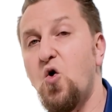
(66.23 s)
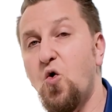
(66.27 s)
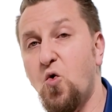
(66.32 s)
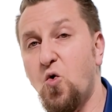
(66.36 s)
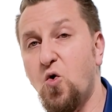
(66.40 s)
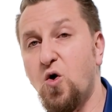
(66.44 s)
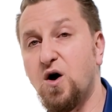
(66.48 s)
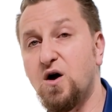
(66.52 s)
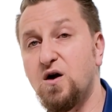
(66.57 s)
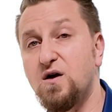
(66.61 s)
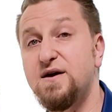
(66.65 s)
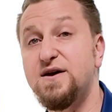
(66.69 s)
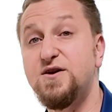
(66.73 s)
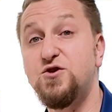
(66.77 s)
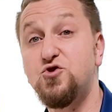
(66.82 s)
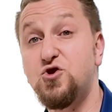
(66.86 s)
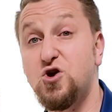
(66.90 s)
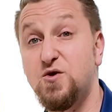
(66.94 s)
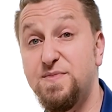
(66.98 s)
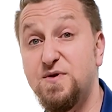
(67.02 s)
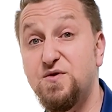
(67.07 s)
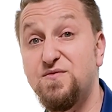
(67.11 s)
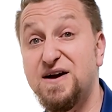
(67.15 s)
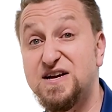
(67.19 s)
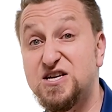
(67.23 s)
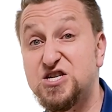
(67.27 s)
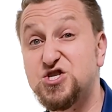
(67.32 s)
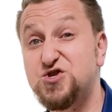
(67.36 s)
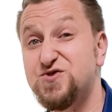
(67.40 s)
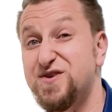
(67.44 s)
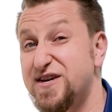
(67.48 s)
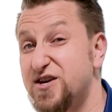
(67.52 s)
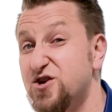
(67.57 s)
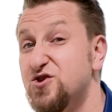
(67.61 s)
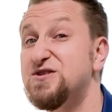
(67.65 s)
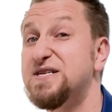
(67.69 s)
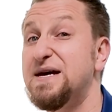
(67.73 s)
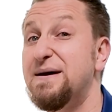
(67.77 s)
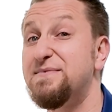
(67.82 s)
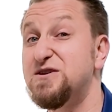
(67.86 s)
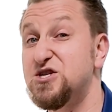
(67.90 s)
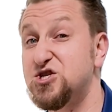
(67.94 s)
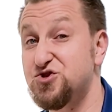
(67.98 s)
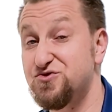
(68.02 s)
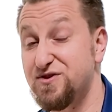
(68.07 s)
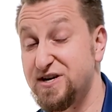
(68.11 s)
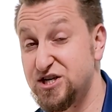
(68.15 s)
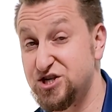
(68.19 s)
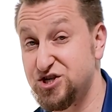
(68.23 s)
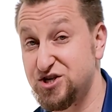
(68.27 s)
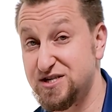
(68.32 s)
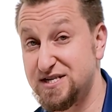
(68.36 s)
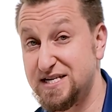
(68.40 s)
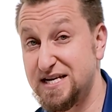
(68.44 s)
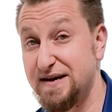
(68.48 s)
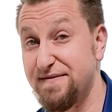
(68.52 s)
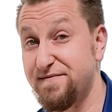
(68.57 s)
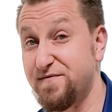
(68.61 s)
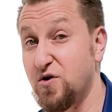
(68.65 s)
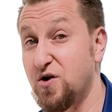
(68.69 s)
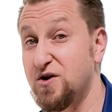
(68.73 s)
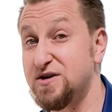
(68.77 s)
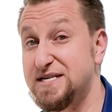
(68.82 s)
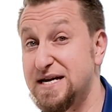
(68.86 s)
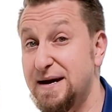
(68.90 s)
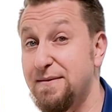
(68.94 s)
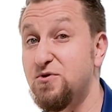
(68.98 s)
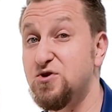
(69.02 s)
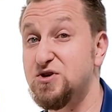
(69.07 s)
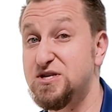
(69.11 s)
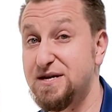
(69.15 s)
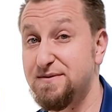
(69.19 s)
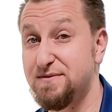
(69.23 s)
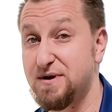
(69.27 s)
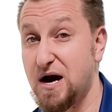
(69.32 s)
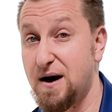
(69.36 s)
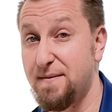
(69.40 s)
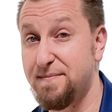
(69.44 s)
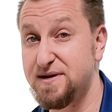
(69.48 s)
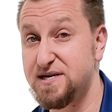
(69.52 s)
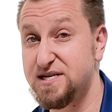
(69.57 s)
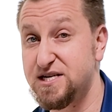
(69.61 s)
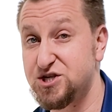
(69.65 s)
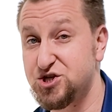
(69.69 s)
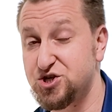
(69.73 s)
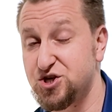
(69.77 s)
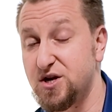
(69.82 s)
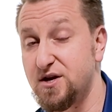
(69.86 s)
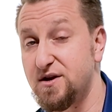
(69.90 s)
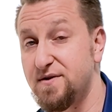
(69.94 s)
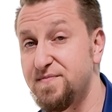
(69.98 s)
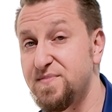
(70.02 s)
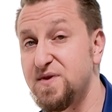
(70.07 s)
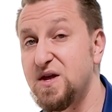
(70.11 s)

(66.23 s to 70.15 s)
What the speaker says: Or you could be registering your demonstration team for our demo team competition.